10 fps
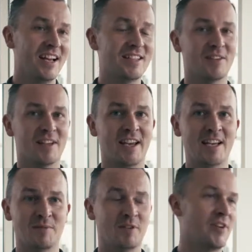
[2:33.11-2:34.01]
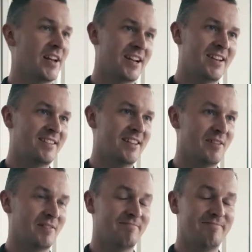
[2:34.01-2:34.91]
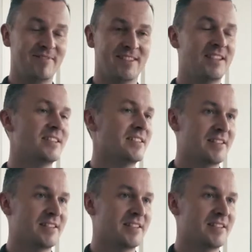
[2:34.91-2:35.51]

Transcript: It's not the case we're trying to, teach